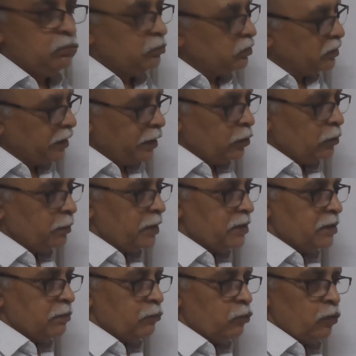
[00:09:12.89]

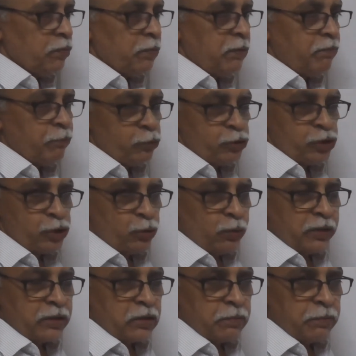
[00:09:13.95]
Cytoplasm could be pushed
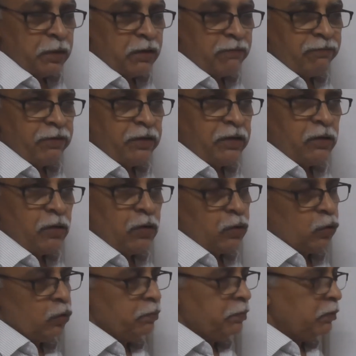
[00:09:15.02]
towards the periphery
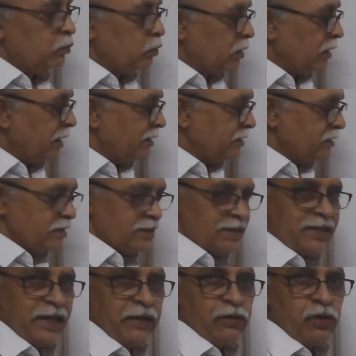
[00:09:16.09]
or could be localized in the
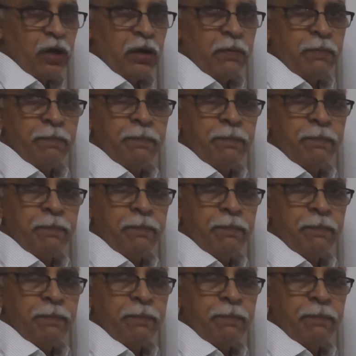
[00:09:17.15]
center.